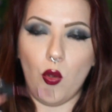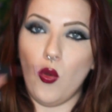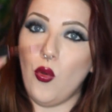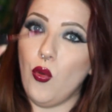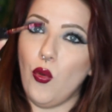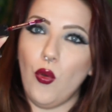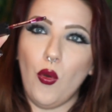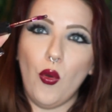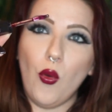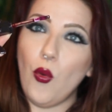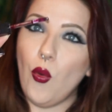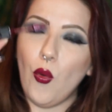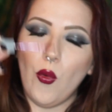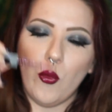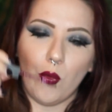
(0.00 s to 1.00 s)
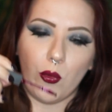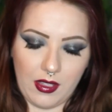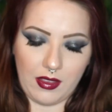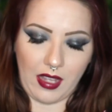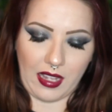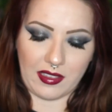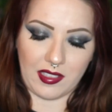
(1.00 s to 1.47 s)
Ooh,
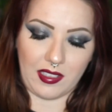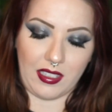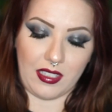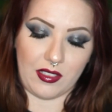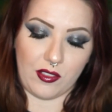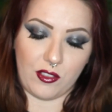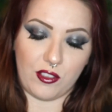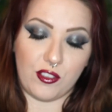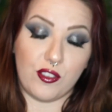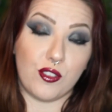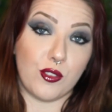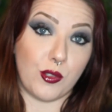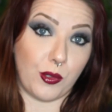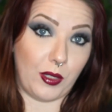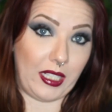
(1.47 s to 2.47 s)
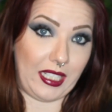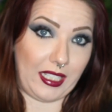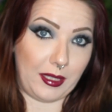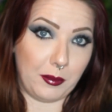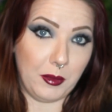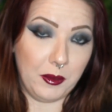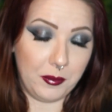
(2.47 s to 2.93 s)
and that's in
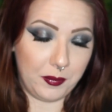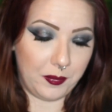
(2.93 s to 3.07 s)
Scream.